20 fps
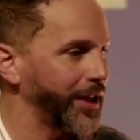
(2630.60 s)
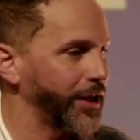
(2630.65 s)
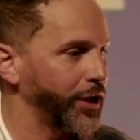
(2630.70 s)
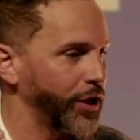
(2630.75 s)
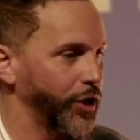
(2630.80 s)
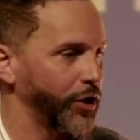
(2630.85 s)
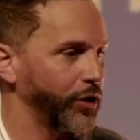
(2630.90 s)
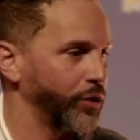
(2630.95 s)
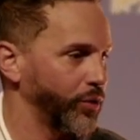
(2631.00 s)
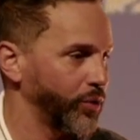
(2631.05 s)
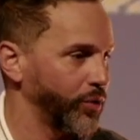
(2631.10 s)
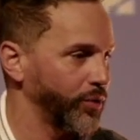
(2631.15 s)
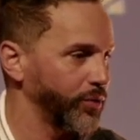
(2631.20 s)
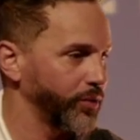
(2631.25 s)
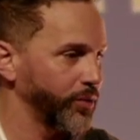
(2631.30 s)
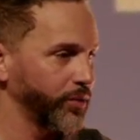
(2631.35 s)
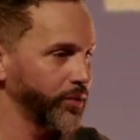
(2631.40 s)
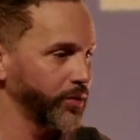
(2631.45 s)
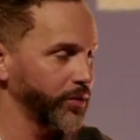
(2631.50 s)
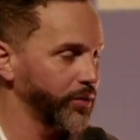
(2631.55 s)
in you,
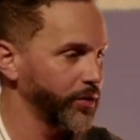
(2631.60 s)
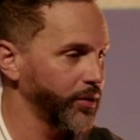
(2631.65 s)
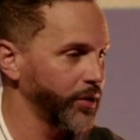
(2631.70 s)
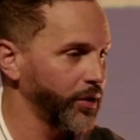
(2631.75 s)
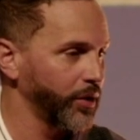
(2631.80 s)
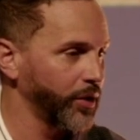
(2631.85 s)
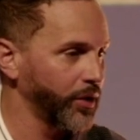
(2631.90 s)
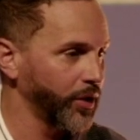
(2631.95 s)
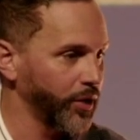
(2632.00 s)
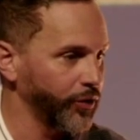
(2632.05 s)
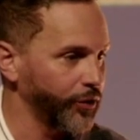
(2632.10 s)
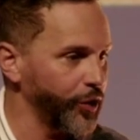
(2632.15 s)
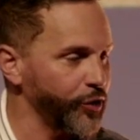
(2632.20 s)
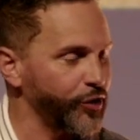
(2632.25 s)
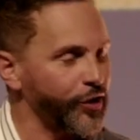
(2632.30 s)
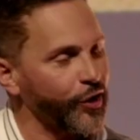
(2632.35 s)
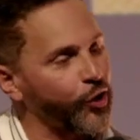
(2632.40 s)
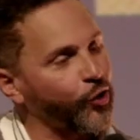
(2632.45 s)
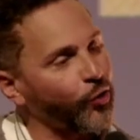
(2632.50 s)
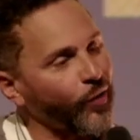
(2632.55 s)

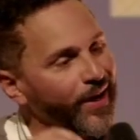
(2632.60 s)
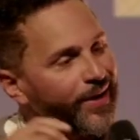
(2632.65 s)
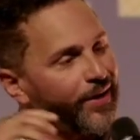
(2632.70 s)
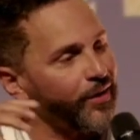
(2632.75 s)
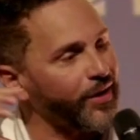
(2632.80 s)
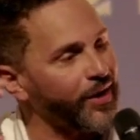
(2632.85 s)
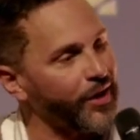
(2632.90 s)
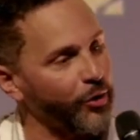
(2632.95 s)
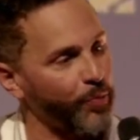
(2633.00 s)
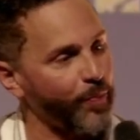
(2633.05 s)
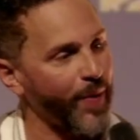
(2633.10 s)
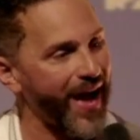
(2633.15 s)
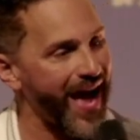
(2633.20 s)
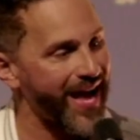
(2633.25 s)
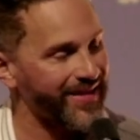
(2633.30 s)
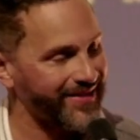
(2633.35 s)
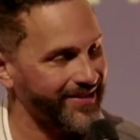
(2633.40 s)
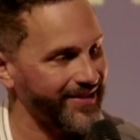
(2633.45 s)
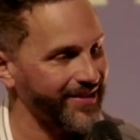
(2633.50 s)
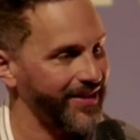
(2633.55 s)
there's a greater
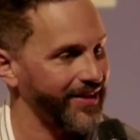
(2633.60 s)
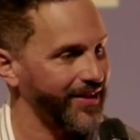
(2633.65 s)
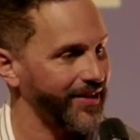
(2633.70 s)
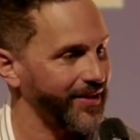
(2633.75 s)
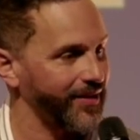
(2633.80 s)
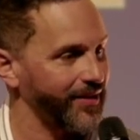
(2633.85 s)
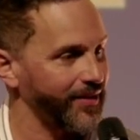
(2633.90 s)
capacity,